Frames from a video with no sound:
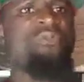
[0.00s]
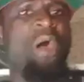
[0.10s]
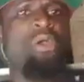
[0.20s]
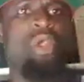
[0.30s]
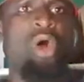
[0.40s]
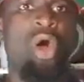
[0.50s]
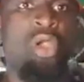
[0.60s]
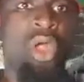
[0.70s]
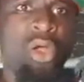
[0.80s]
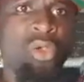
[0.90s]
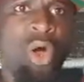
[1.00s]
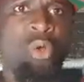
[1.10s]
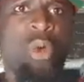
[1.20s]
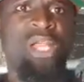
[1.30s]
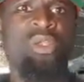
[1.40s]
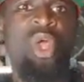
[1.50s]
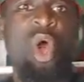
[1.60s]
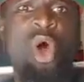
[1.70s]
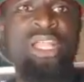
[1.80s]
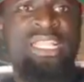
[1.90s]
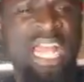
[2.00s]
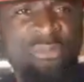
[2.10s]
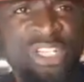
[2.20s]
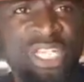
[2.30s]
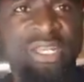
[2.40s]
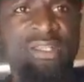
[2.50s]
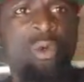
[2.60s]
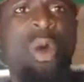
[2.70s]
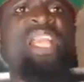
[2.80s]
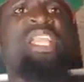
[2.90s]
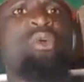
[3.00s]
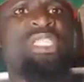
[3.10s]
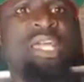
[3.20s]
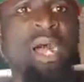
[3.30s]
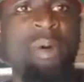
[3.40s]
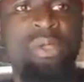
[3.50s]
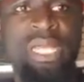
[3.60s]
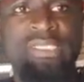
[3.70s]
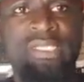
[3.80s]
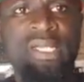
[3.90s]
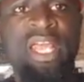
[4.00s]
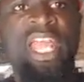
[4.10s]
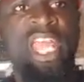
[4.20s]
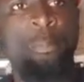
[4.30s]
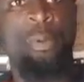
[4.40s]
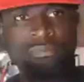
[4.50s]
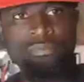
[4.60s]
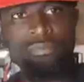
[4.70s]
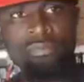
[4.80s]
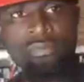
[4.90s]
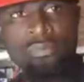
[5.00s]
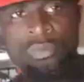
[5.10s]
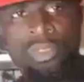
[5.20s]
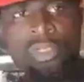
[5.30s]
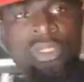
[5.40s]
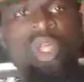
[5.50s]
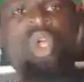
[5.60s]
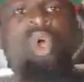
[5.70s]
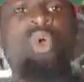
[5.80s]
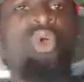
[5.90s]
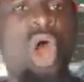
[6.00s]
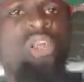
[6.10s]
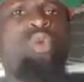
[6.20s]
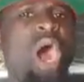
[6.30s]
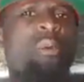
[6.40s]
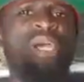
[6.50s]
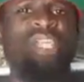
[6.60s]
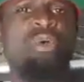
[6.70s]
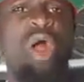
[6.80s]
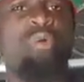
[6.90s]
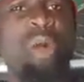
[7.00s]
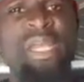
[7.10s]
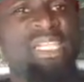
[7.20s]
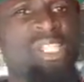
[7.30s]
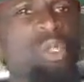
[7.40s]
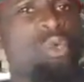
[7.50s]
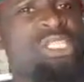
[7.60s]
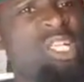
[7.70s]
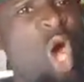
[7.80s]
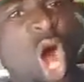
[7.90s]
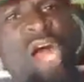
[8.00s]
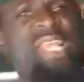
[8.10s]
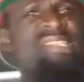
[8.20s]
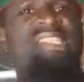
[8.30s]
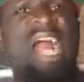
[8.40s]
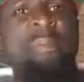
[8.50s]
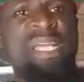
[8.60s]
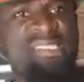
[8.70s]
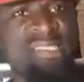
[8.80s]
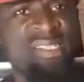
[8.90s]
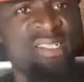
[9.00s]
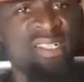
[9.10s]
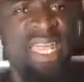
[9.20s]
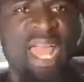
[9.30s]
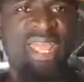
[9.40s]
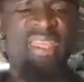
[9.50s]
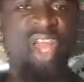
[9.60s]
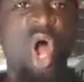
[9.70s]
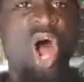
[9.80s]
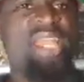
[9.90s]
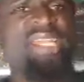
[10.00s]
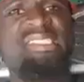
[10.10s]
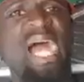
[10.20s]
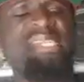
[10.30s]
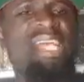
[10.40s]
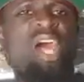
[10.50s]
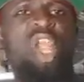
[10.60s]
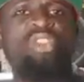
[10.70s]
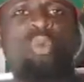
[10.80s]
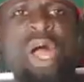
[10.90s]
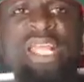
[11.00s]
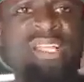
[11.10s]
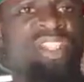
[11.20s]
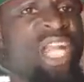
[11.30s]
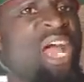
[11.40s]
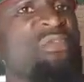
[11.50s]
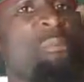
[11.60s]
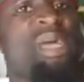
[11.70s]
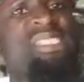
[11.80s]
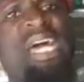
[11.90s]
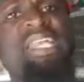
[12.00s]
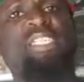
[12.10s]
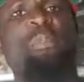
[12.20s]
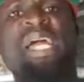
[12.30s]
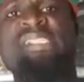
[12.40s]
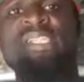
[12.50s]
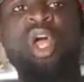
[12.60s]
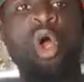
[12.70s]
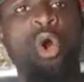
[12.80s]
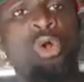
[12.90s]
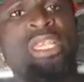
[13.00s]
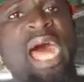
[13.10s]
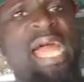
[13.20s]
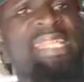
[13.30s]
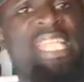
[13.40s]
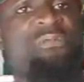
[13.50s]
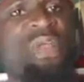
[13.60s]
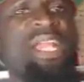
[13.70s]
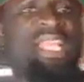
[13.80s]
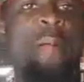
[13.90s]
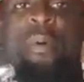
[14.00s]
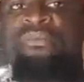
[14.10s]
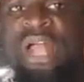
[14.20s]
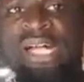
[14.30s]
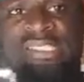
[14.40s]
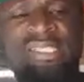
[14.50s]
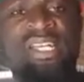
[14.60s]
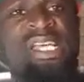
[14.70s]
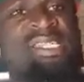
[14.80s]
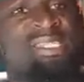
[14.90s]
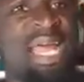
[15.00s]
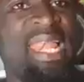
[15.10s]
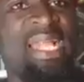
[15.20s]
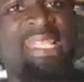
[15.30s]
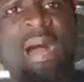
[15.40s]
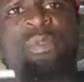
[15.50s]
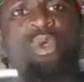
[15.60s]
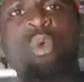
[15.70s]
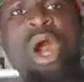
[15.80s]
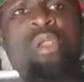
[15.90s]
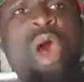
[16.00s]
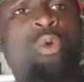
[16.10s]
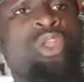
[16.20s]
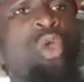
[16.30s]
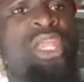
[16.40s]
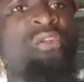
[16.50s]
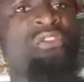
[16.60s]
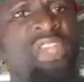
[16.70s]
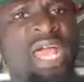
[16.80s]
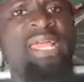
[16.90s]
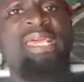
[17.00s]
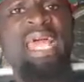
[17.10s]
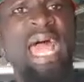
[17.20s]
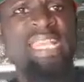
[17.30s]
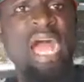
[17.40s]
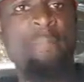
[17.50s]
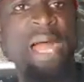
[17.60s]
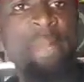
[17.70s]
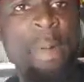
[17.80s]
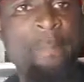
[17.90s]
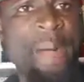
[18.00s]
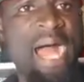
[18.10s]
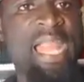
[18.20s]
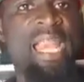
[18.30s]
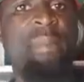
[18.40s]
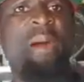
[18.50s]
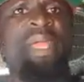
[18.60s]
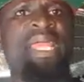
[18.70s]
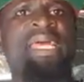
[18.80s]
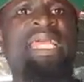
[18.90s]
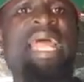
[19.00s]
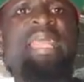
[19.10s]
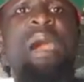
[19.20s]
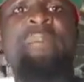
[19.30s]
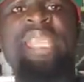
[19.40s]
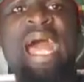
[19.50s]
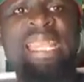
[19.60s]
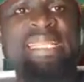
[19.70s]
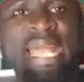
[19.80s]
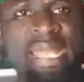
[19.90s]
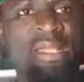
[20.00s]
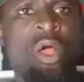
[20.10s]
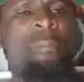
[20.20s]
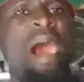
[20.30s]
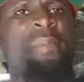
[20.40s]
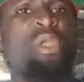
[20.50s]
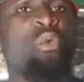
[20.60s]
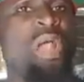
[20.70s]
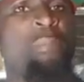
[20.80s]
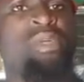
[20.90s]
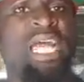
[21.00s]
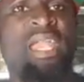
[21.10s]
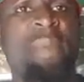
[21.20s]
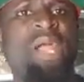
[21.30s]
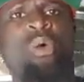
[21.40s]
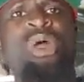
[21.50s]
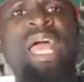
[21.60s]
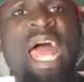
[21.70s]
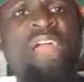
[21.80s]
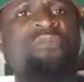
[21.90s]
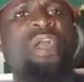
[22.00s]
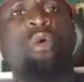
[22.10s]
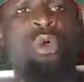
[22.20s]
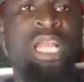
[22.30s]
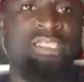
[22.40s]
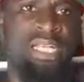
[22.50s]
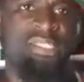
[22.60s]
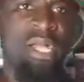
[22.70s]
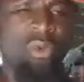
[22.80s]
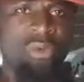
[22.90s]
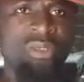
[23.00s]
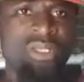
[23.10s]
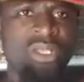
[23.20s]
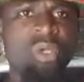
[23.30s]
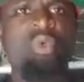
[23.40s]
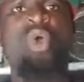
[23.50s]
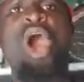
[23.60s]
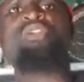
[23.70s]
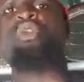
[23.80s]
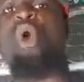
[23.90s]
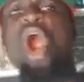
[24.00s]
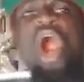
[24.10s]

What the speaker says: on television. What did you say about that? Hypocrite. Go to our Zongo community, you will see all these scammers there. All these guys are not working, driving Mercedes Benz, Hyundai, different type of cars. Salatam Drua, no akoton and chie, edi abani papa, nani mami na any day. Mami no kuram busane bano, e ifano konya saskano. Go to